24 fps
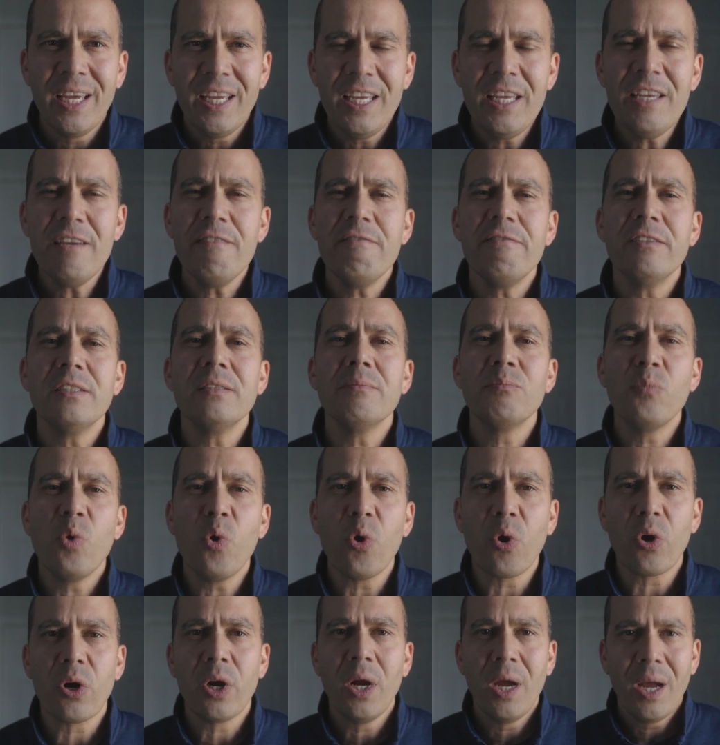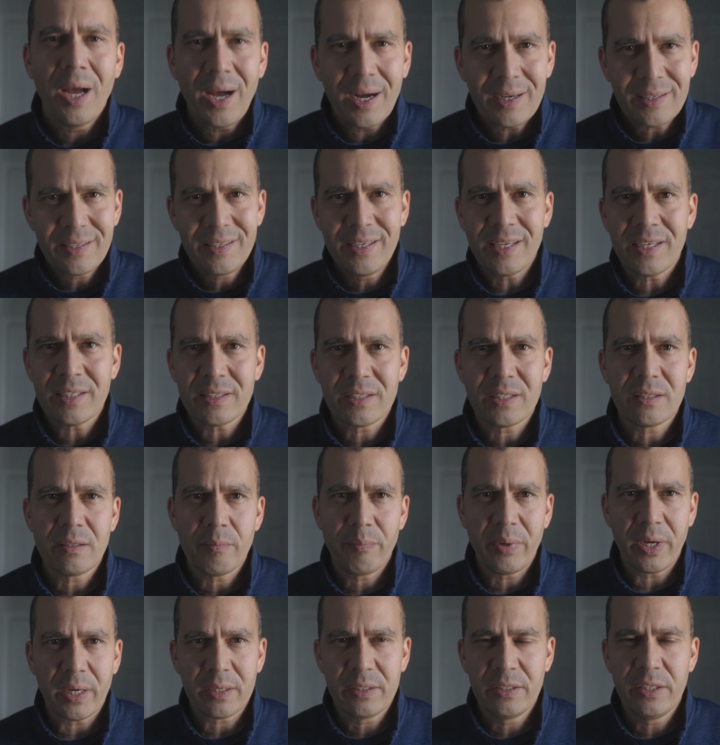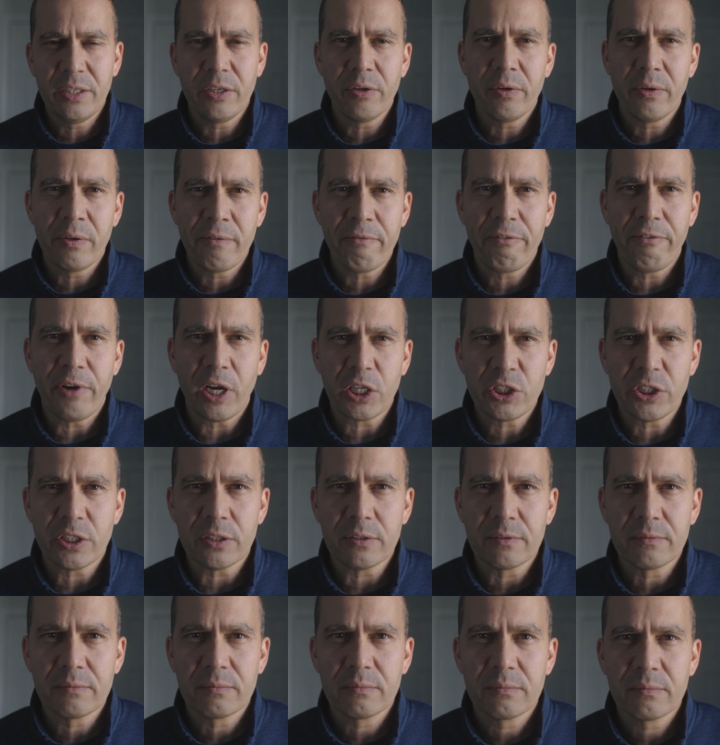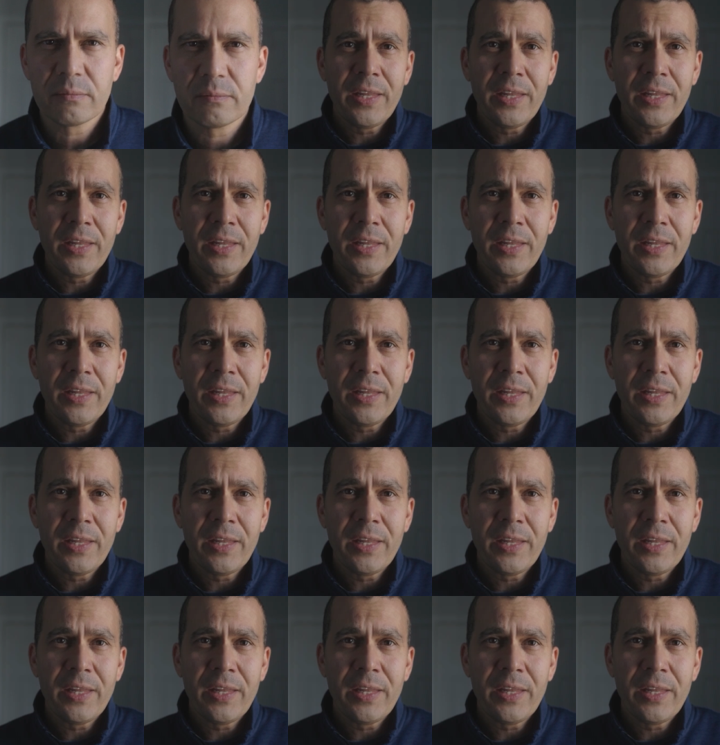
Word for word: even more against the bacterial infection.